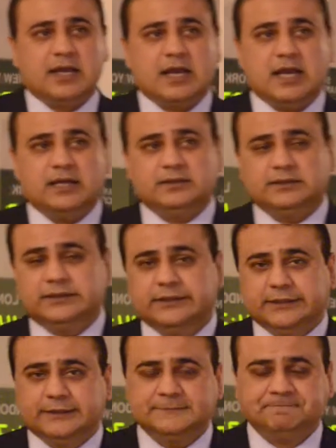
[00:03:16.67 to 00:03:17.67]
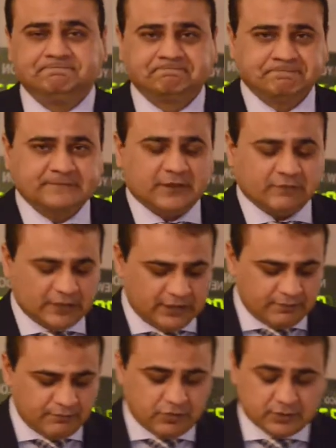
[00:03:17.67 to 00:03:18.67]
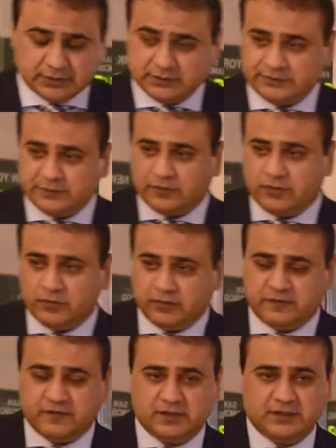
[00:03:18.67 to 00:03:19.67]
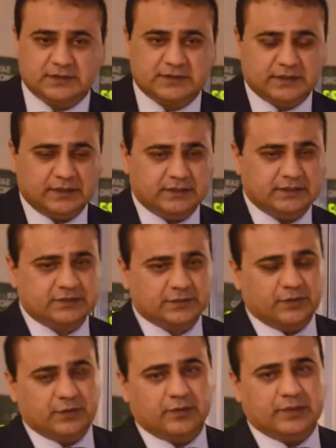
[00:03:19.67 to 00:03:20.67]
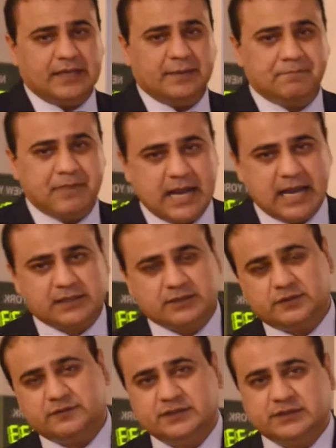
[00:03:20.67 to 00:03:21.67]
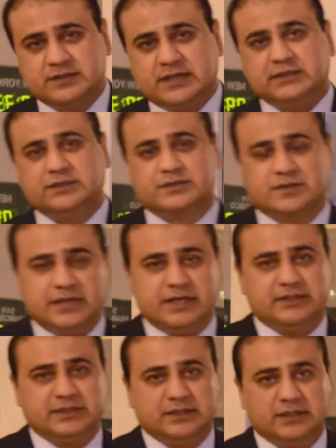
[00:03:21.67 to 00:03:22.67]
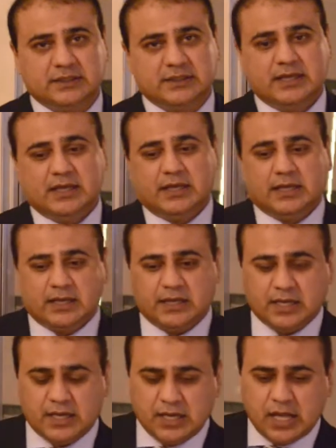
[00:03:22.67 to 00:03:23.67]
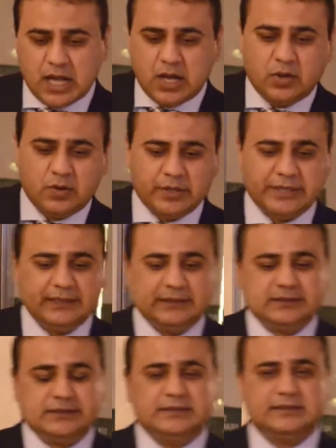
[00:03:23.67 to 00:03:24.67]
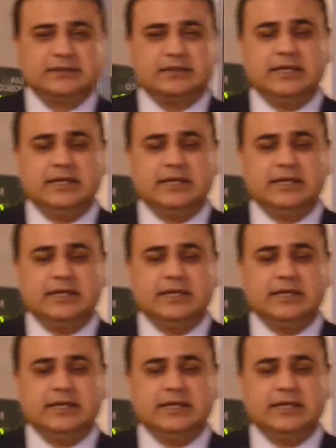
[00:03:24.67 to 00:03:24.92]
and very important for all of us is to know the impact of this legislation, how it is